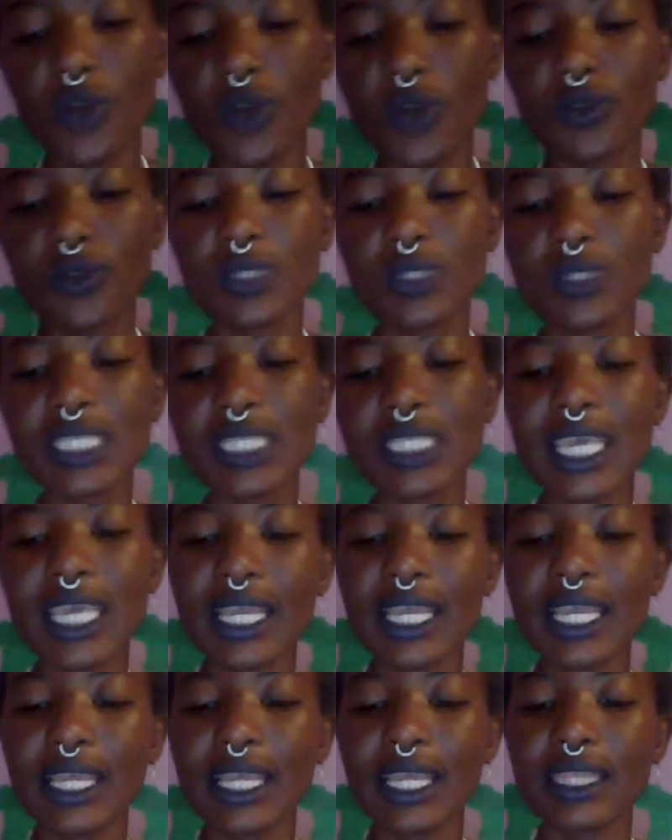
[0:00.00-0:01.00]
you go through this
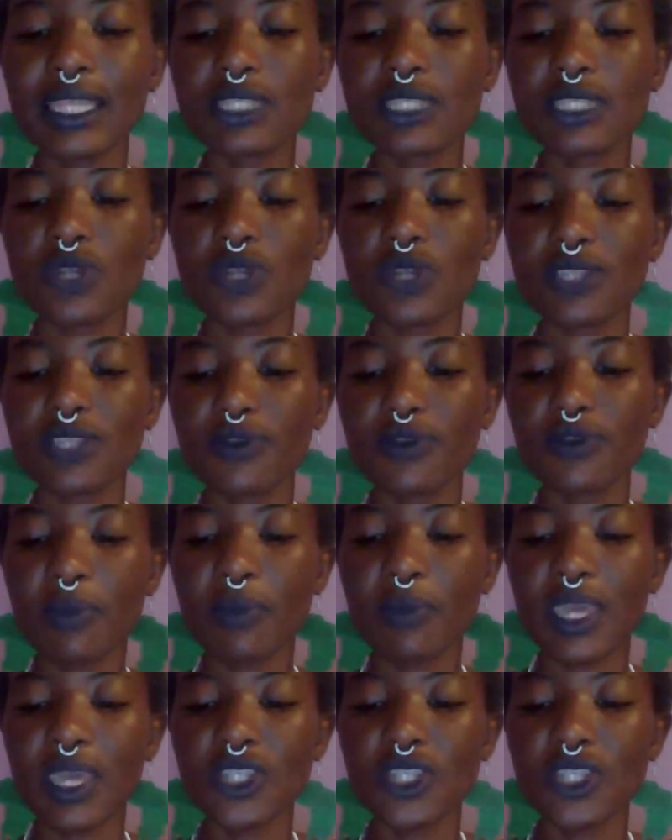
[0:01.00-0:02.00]
healing, this
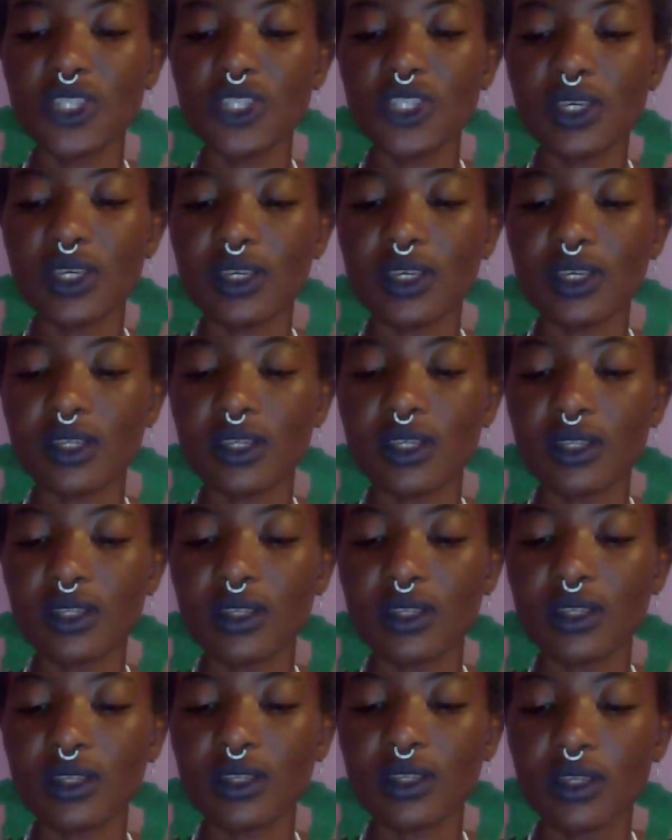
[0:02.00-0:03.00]
transformation,
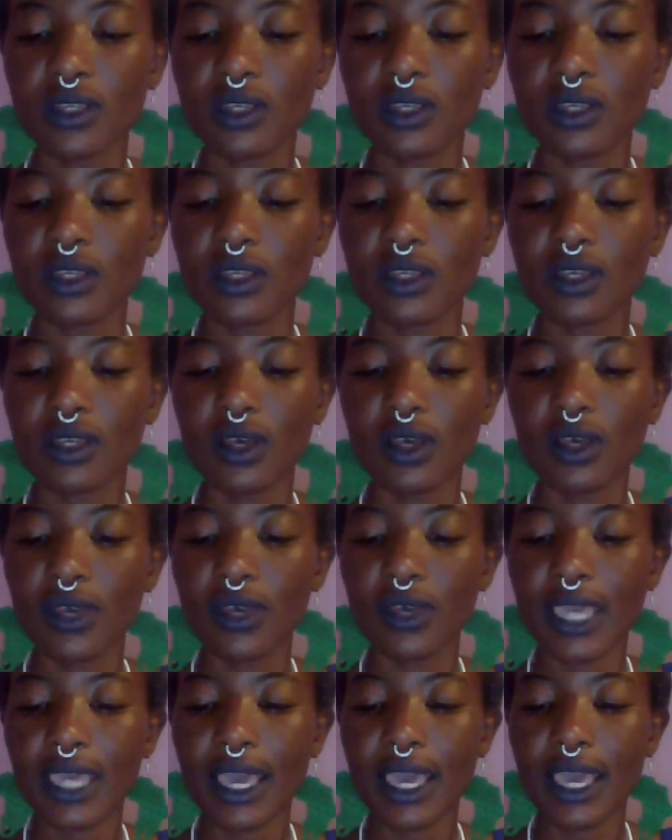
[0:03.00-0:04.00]

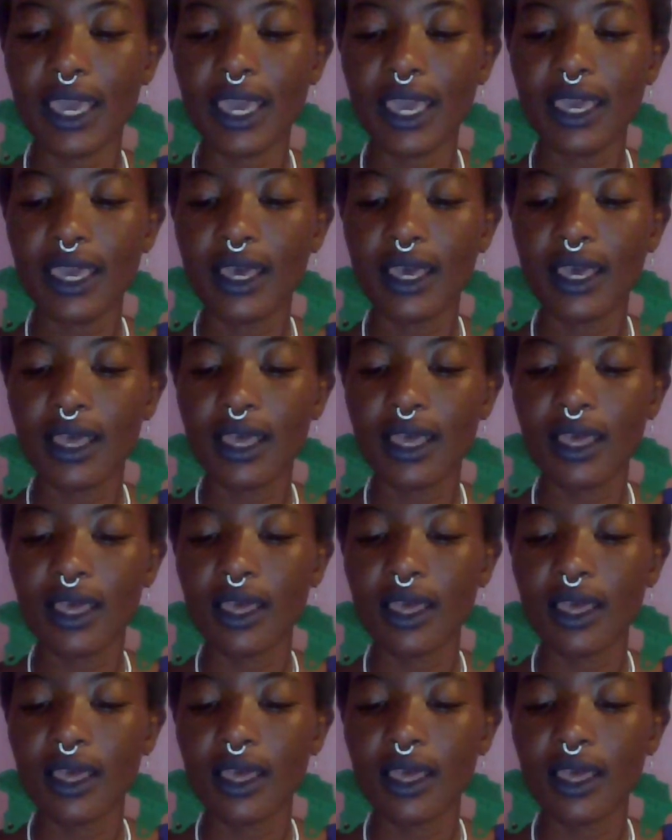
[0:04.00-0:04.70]
okay,